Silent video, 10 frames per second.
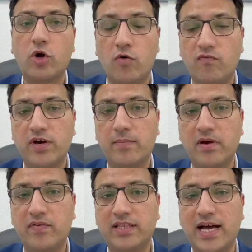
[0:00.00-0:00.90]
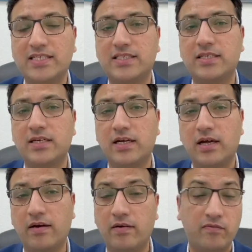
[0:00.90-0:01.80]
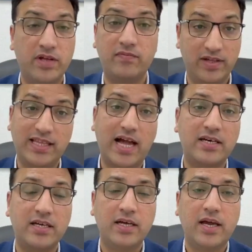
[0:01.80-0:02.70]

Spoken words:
comfortable with that,